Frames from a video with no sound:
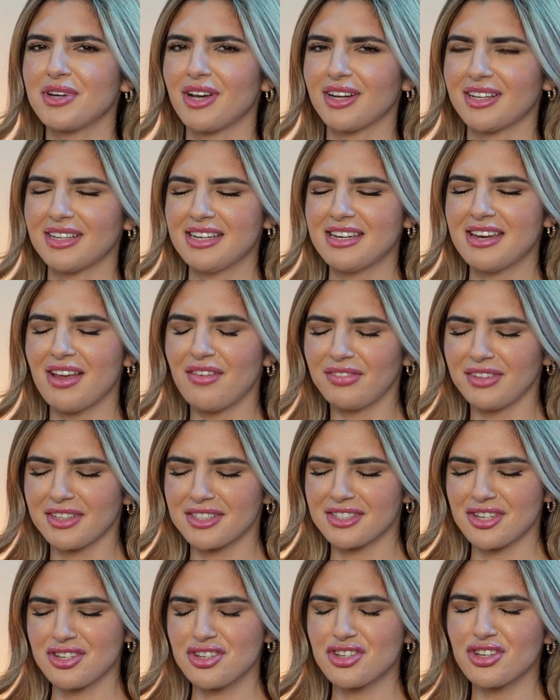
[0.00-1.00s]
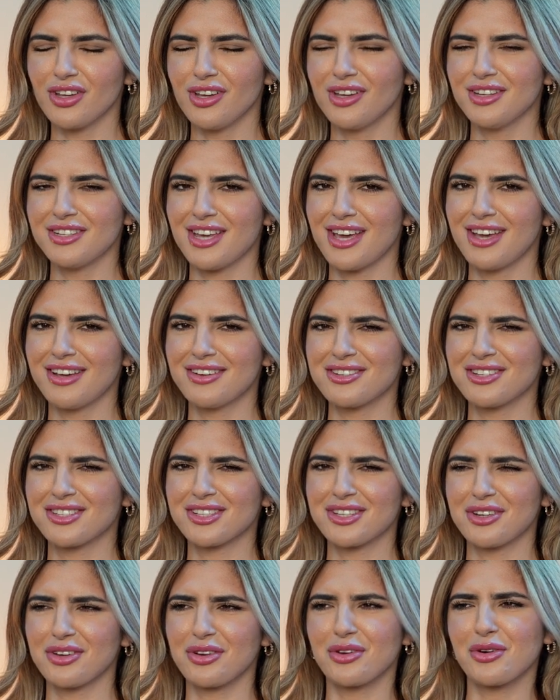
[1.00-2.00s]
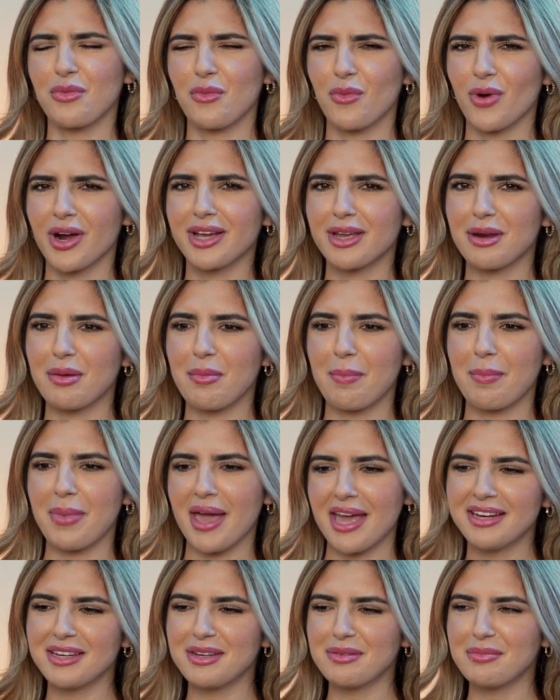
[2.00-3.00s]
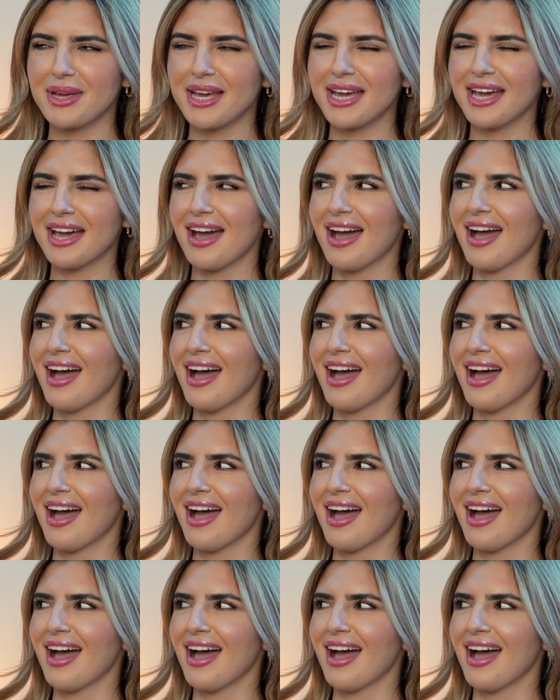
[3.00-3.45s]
we're not going to Netflix and chill all day? You're just going to go to work and abandon me?